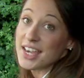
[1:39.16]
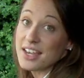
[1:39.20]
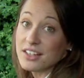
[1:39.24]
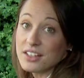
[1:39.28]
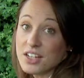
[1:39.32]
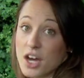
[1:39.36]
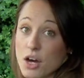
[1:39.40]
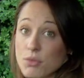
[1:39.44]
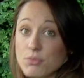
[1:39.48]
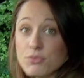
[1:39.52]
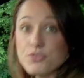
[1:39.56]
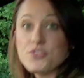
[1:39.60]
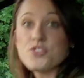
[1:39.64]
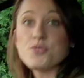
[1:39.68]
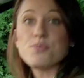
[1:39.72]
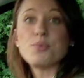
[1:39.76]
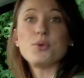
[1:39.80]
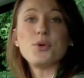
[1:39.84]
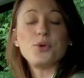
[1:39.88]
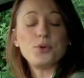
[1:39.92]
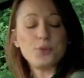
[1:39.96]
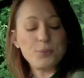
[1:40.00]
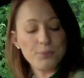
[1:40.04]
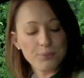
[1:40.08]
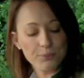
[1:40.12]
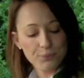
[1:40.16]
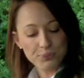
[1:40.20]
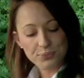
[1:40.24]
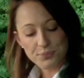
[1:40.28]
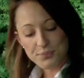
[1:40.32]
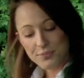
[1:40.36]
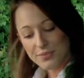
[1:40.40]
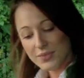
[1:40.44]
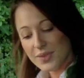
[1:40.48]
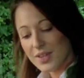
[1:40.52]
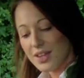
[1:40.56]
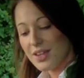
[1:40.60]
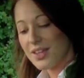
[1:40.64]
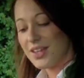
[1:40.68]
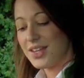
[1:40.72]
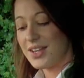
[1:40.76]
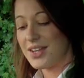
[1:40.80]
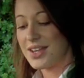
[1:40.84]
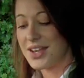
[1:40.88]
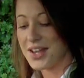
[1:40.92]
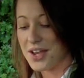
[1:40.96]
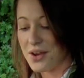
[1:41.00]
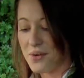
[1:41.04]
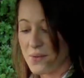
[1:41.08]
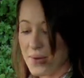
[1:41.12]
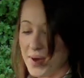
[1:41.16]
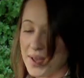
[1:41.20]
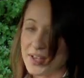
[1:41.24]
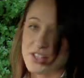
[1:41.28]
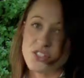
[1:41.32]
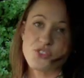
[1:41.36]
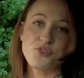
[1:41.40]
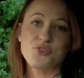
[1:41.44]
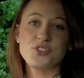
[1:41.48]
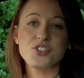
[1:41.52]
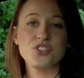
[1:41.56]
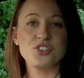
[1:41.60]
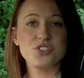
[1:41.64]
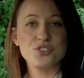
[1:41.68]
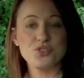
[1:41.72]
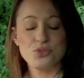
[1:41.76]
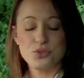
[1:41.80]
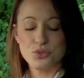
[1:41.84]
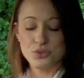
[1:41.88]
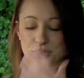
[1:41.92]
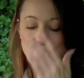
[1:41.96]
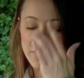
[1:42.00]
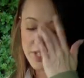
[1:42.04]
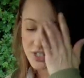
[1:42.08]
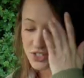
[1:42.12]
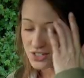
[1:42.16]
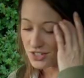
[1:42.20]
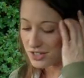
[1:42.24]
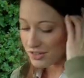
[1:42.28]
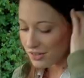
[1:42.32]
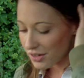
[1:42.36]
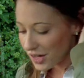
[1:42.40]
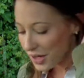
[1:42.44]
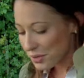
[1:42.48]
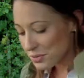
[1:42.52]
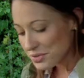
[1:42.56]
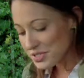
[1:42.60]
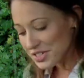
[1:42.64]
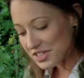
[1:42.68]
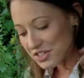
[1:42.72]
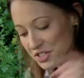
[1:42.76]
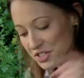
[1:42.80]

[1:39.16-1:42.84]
get comfortable. Now, as for storage, I was